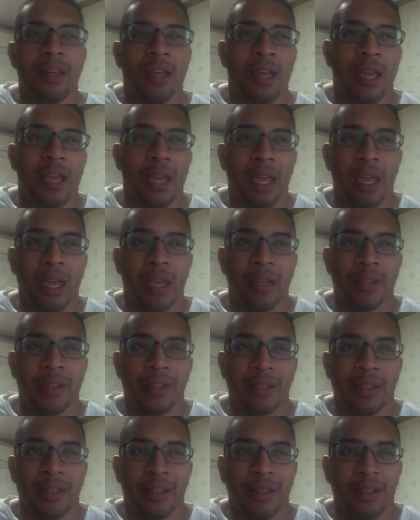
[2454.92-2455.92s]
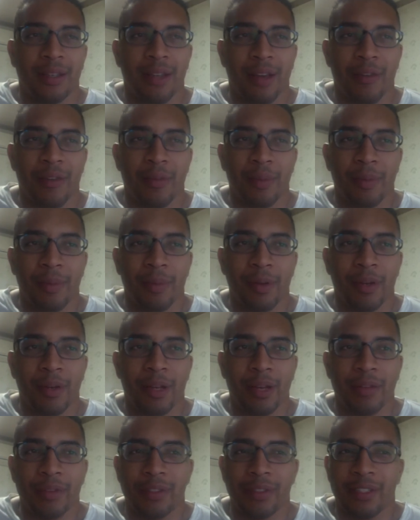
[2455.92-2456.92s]
And I remember
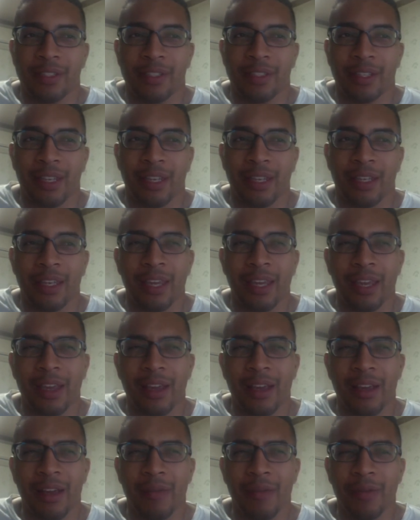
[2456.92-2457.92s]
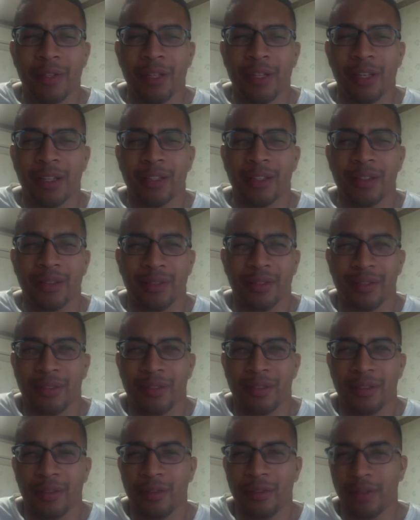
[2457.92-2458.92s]
I was just like, yeah, I wish I could
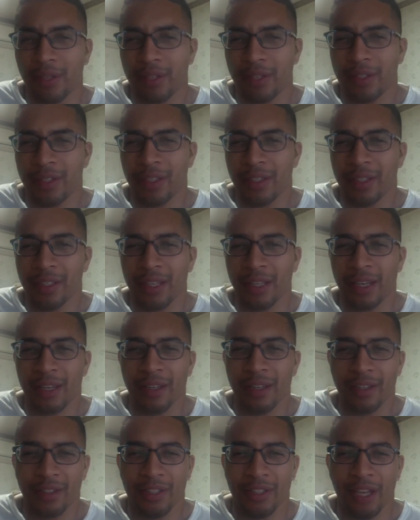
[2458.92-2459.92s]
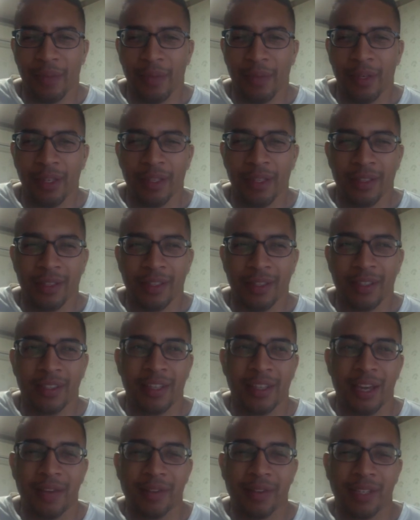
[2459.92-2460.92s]
do Korean as good as I could Japanese. And this
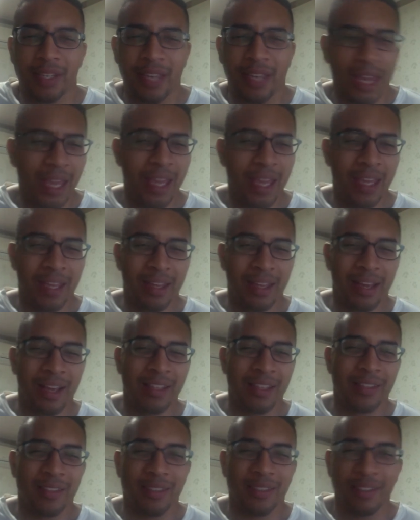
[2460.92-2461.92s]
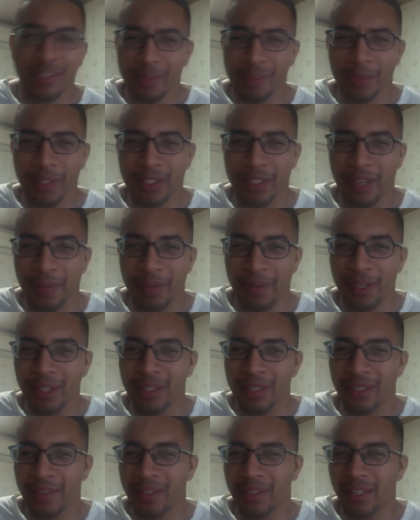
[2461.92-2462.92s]
guy was like, hey, you speak
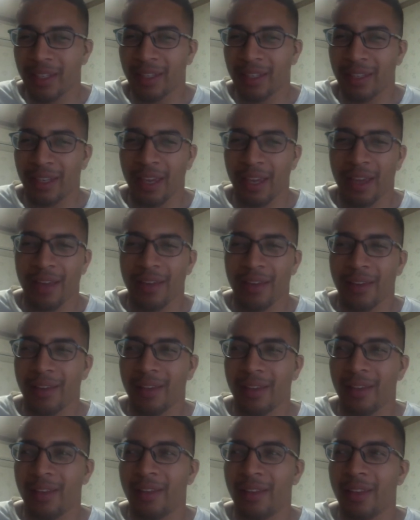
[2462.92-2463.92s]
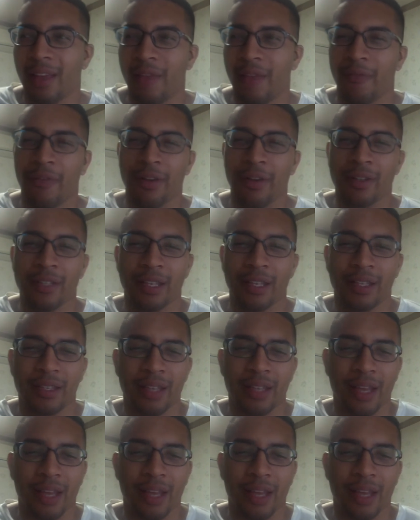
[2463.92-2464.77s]
Japanese? I was like, yeah. And at first I